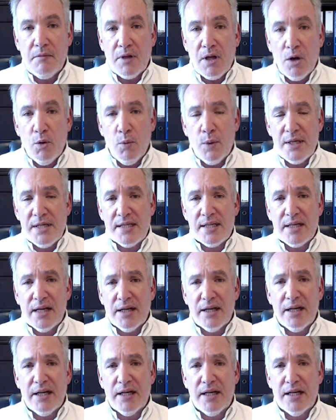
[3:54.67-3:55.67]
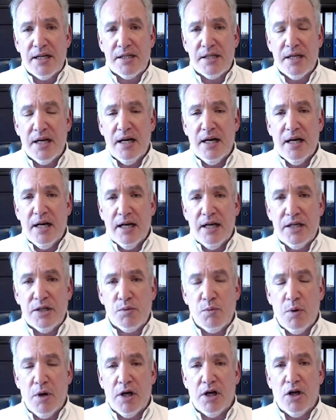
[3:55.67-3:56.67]
we studied his his
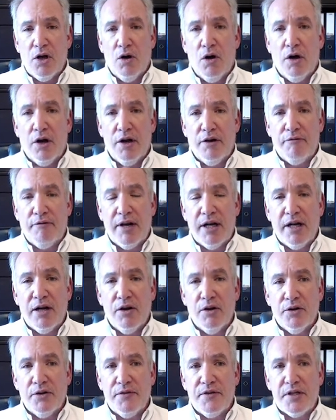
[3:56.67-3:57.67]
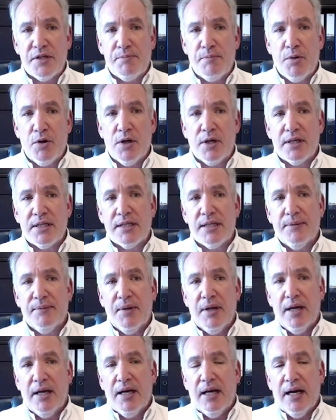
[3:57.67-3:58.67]
work a lot and read a lot of his books.
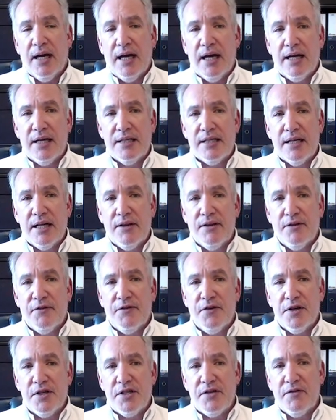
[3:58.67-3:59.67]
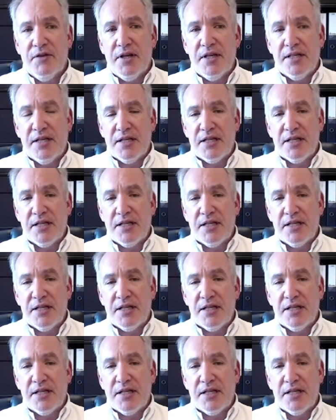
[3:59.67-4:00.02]
And the first of these is